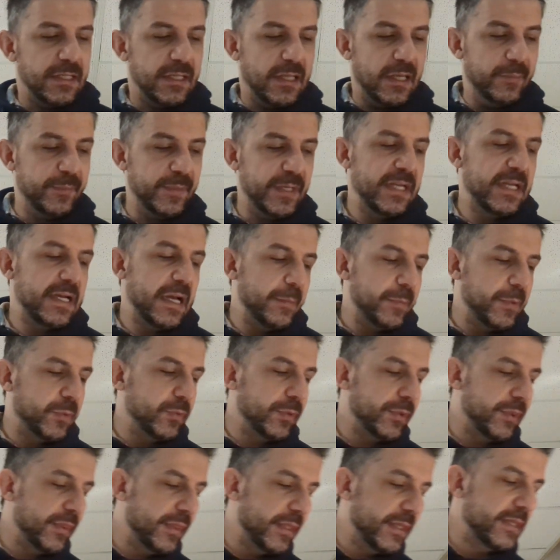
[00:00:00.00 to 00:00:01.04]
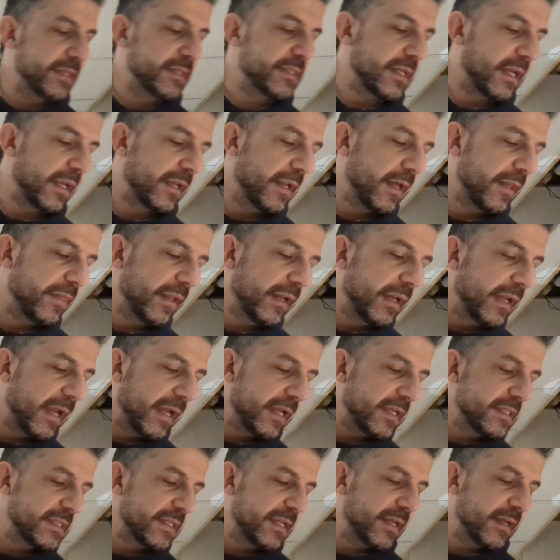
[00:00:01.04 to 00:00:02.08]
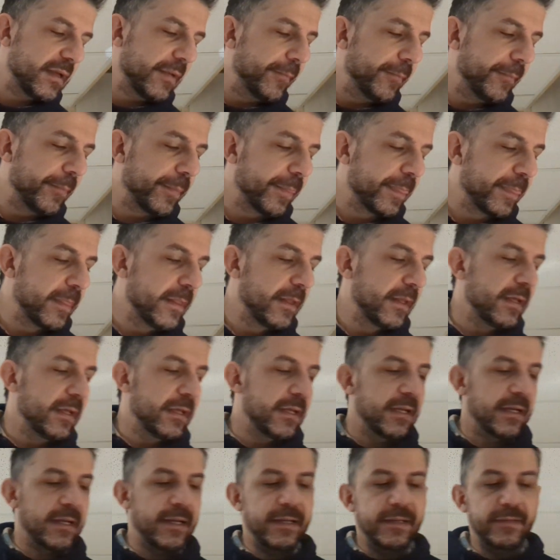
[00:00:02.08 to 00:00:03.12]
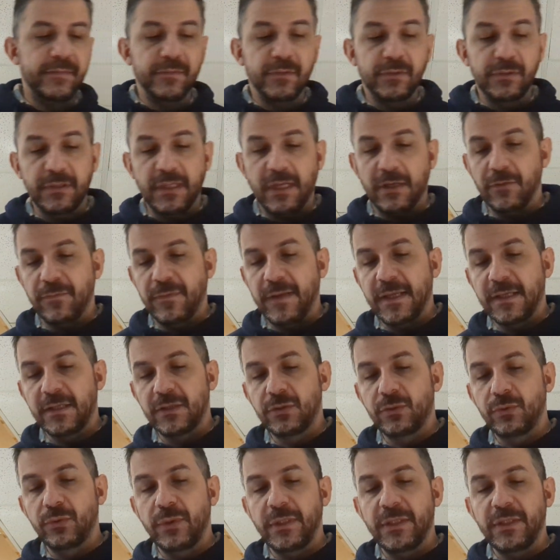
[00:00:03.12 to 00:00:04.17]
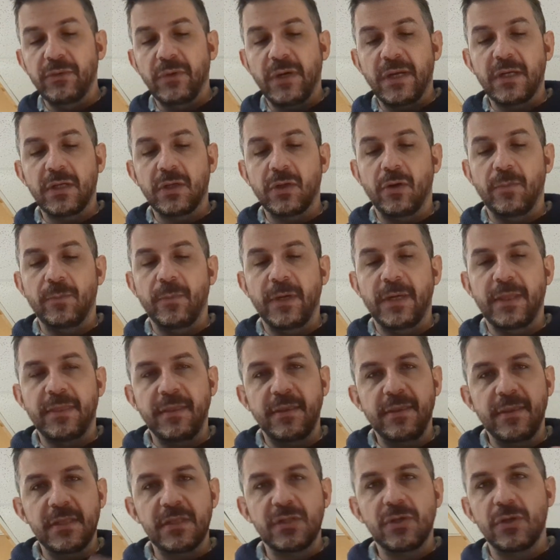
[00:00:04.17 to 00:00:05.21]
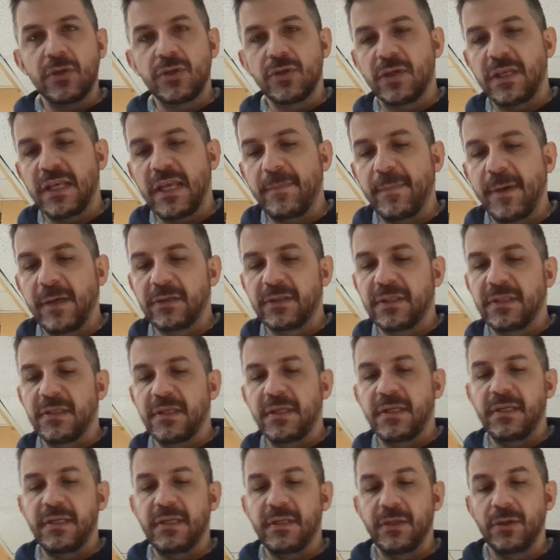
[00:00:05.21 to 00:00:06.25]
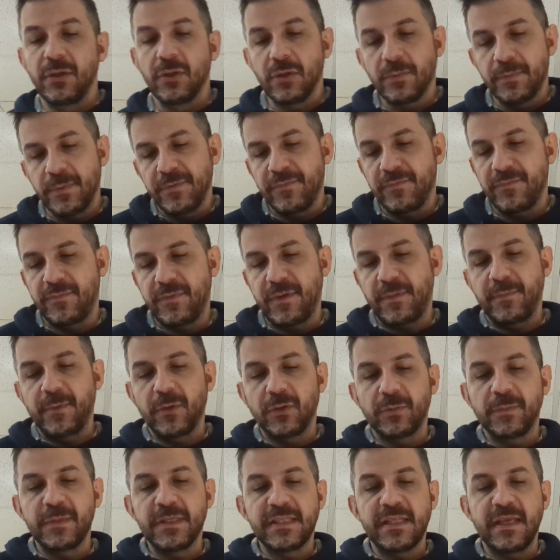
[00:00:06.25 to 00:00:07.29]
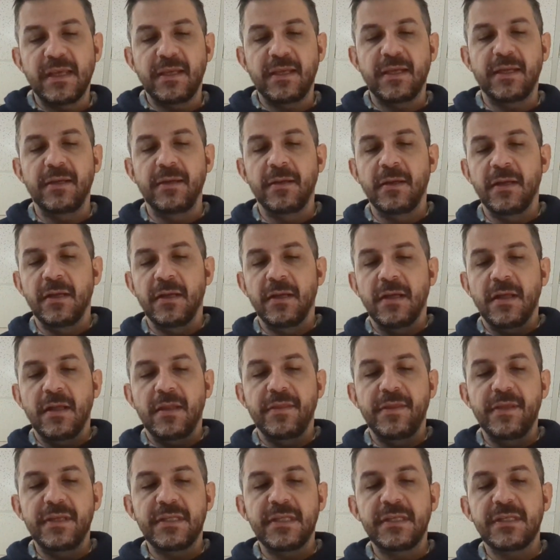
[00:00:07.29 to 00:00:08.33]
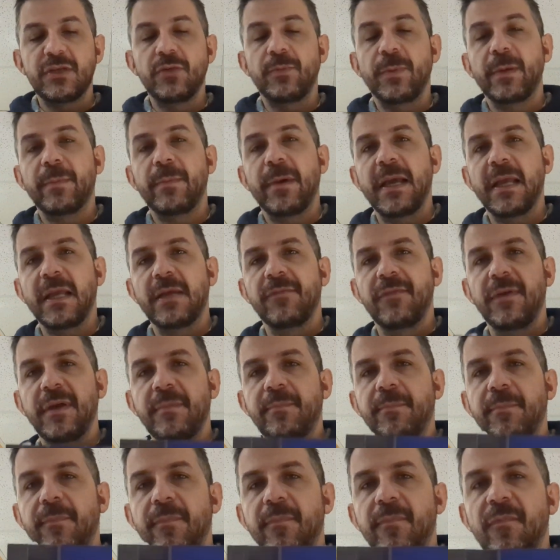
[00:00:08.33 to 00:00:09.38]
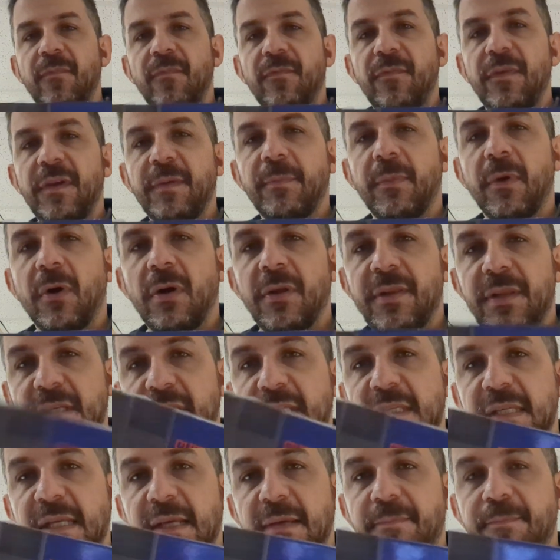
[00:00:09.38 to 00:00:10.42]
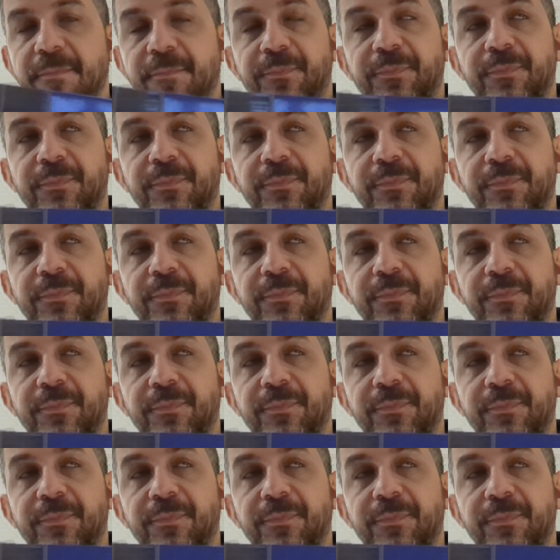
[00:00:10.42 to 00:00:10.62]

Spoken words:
I'm really happy with this. Another nice kind of like 2-in-1 combo. I think this also came out in Europe, if I'm not mistaken. This is Superbike V-Ball. This is a